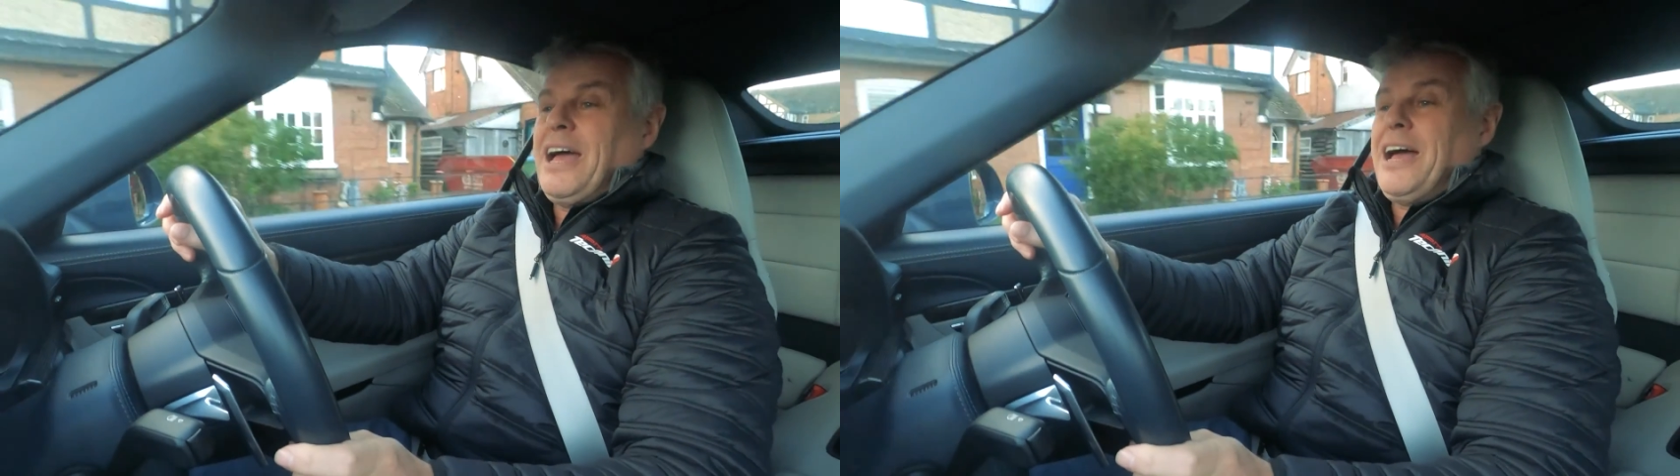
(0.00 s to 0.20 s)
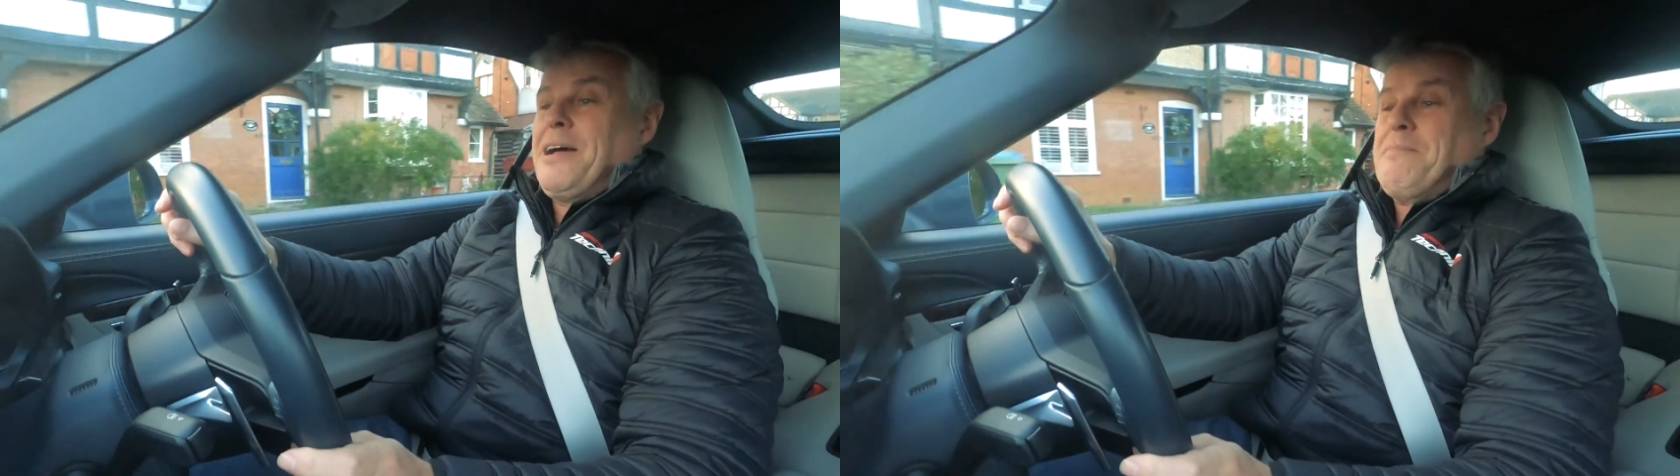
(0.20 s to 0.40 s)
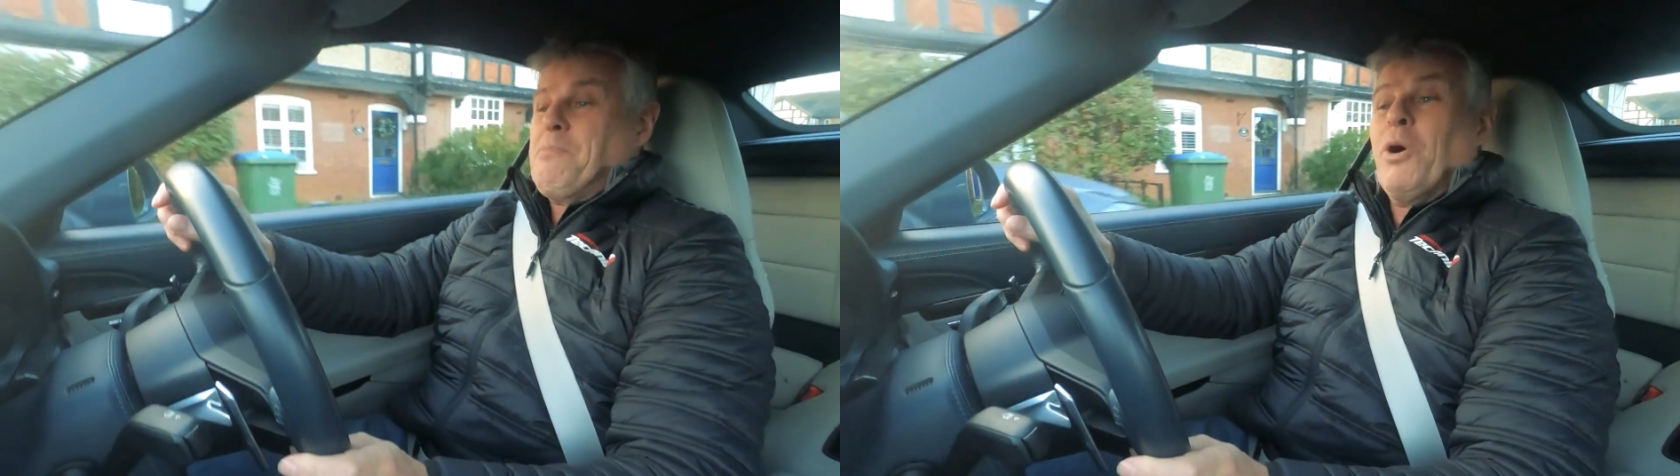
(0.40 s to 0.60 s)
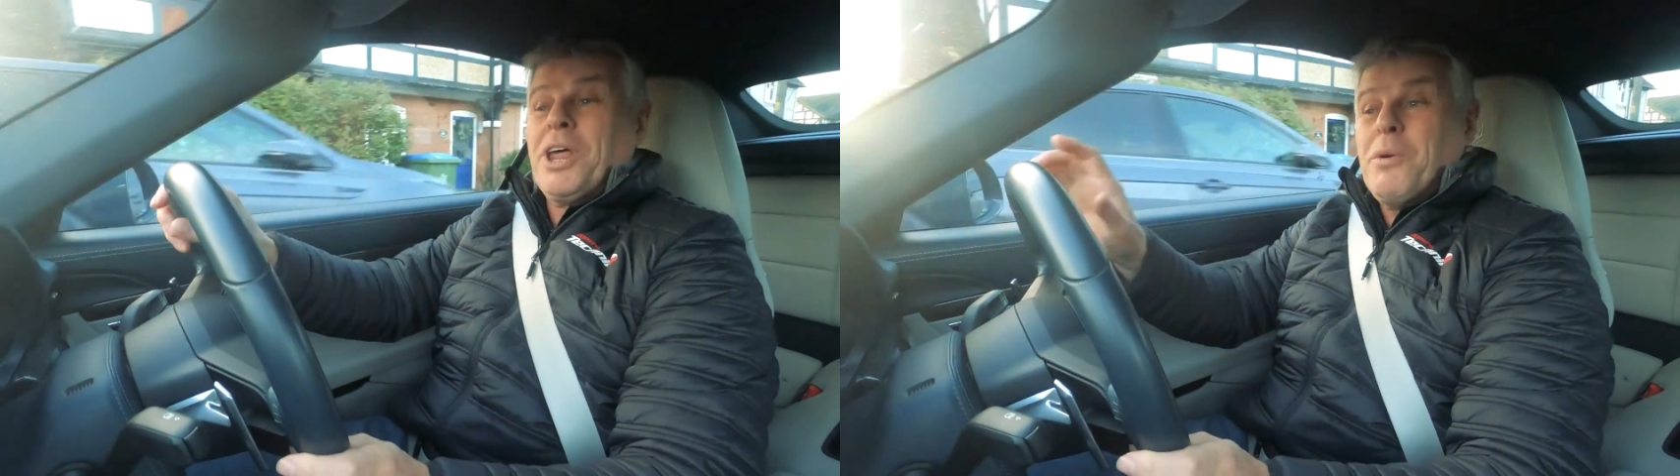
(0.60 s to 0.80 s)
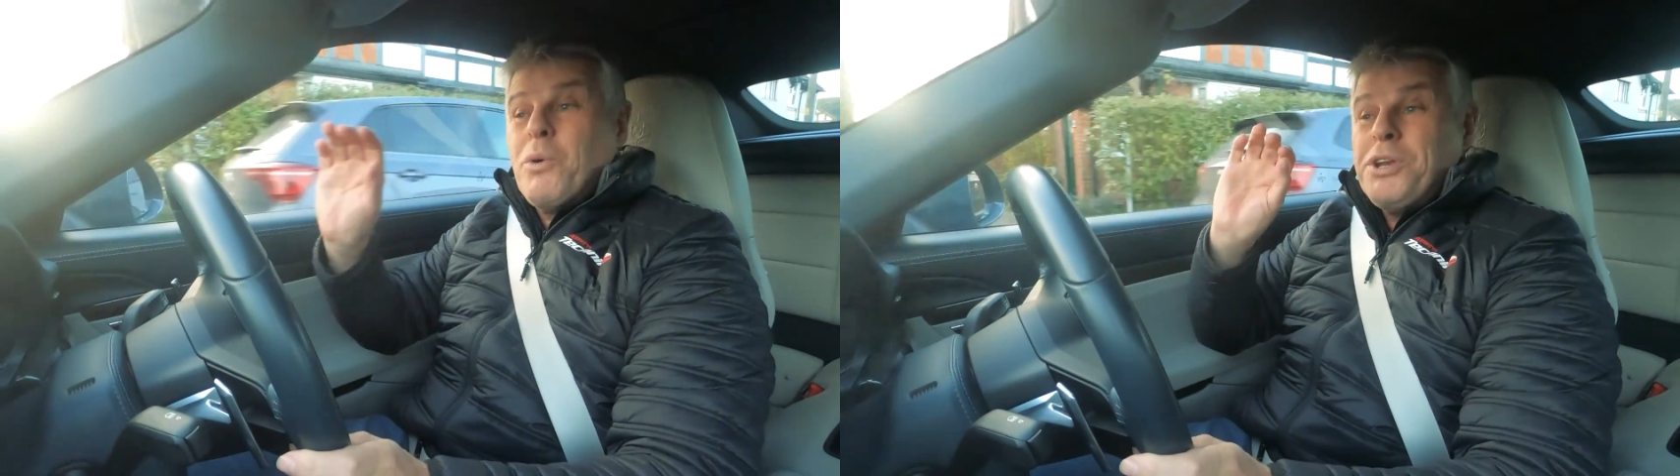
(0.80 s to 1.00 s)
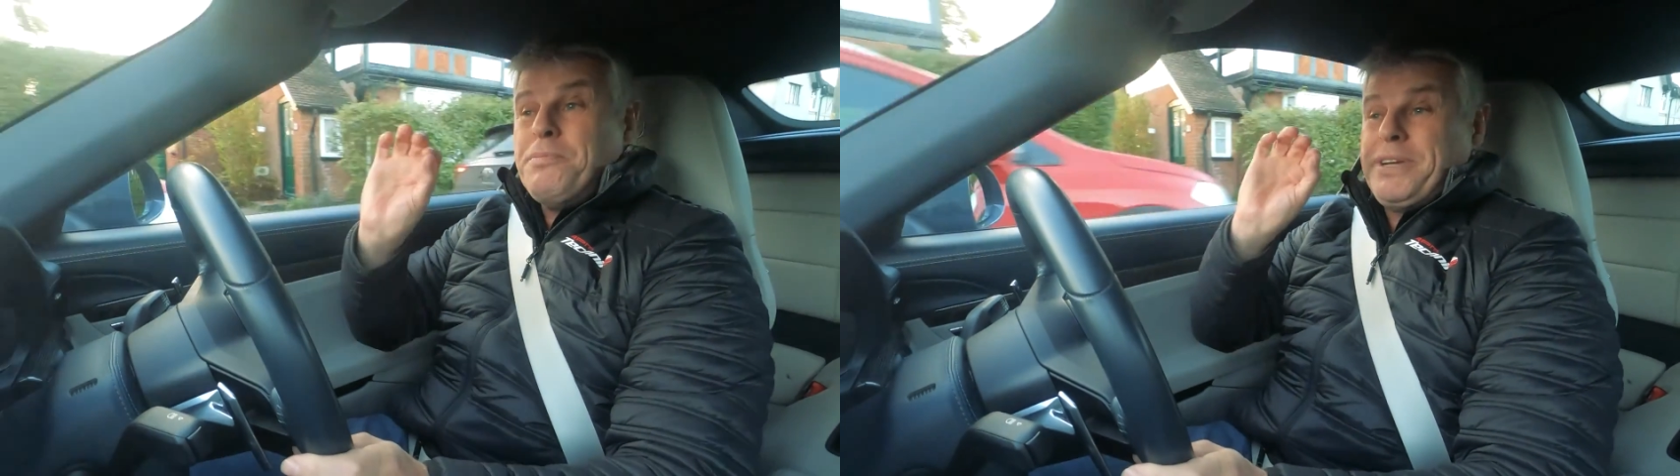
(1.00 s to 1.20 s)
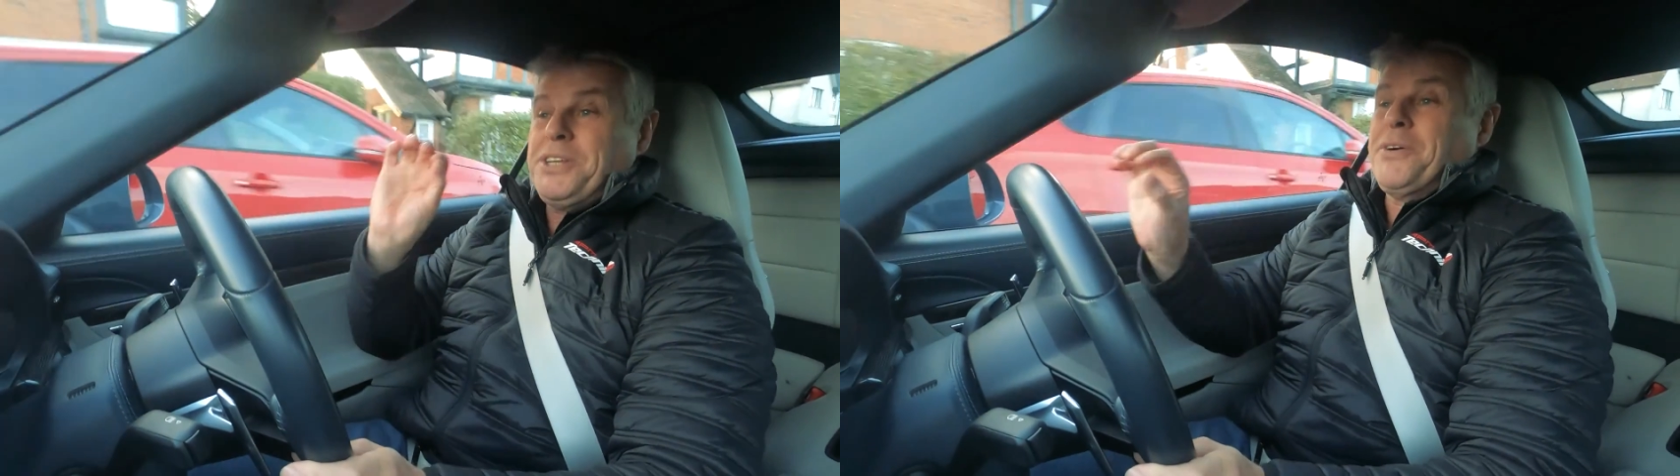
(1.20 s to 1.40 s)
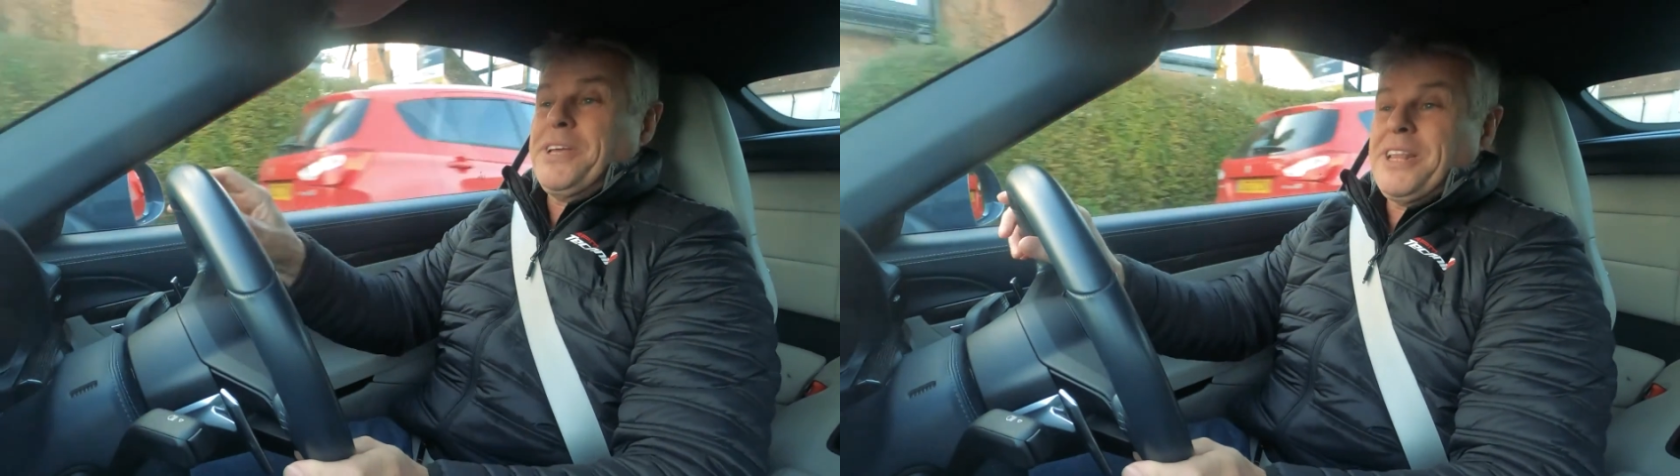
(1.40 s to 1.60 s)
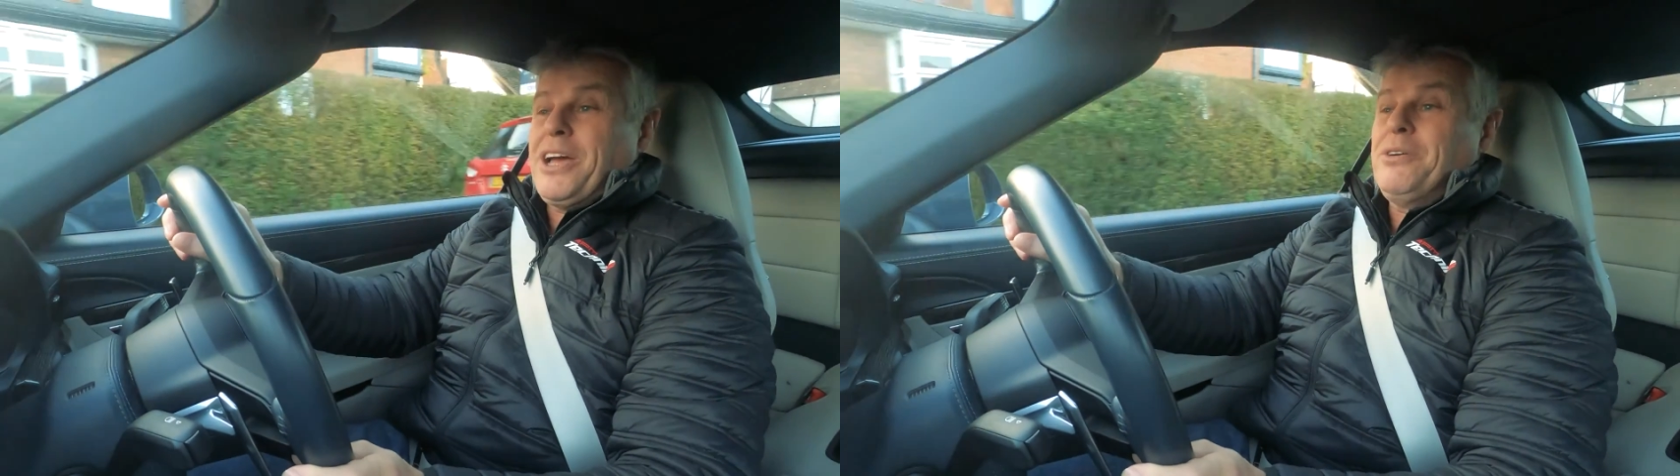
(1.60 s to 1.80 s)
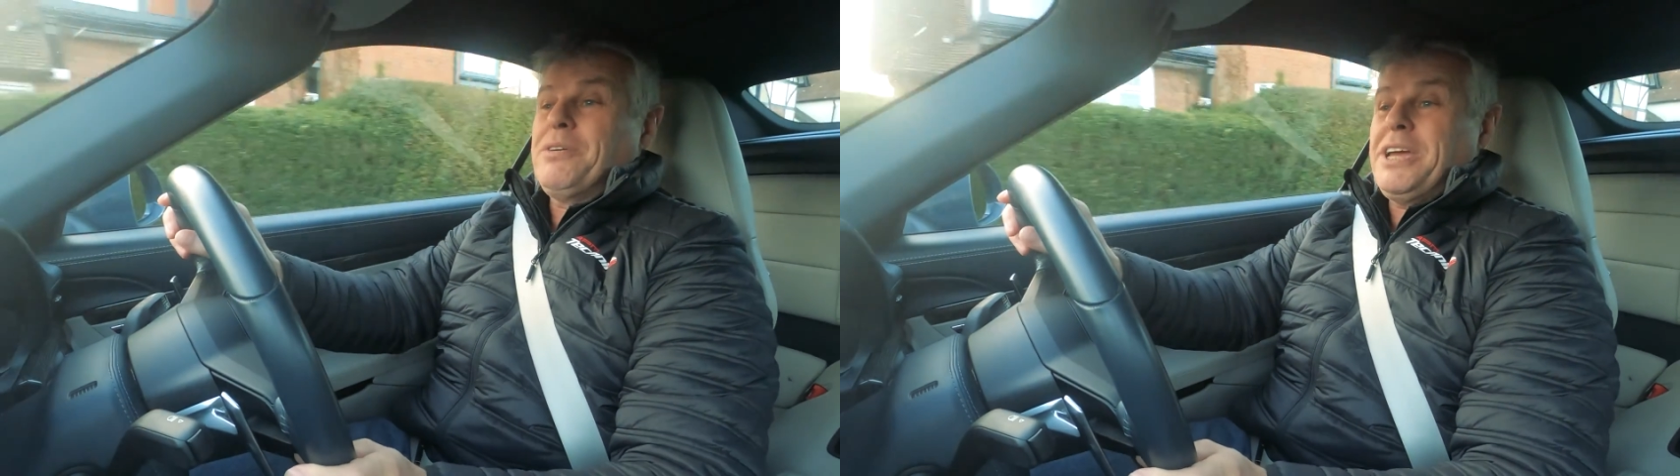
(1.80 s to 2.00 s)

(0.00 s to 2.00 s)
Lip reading: What I wouldn't be doing though